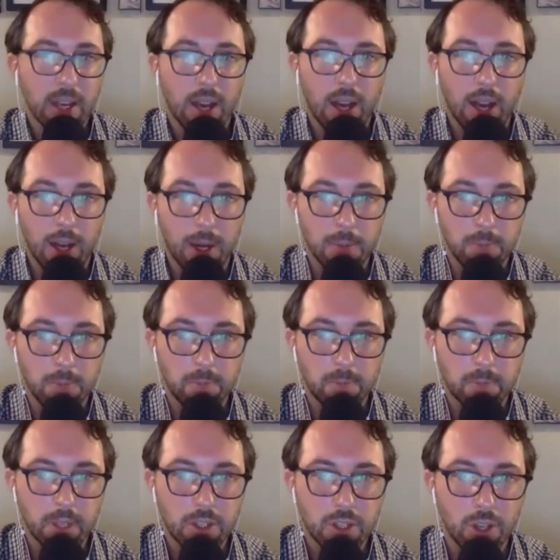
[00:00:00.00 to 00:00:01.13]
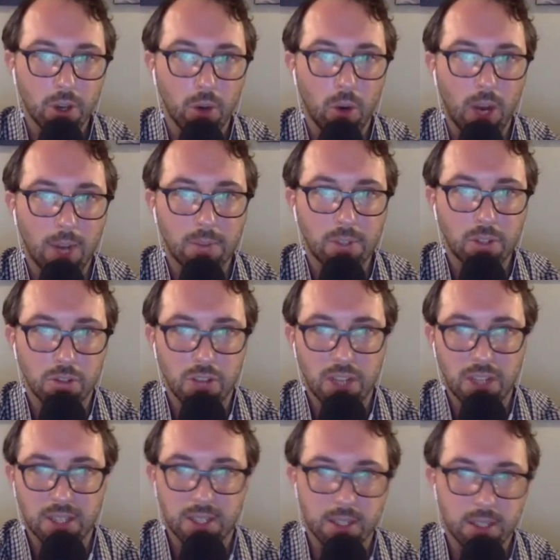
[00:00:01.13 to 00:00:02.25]
Um, so I'm sure
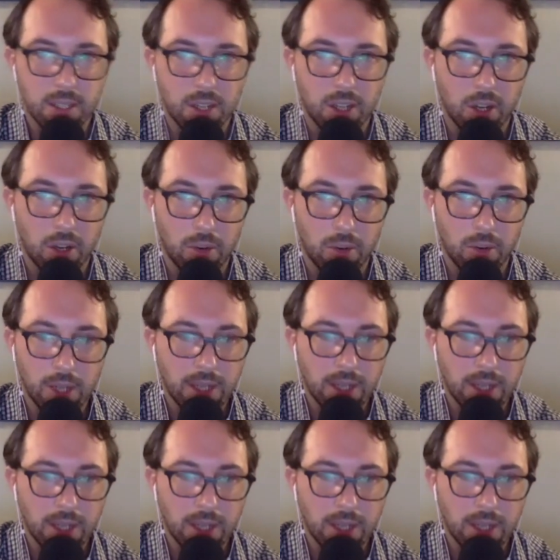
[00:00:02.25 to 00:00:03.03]
that's you know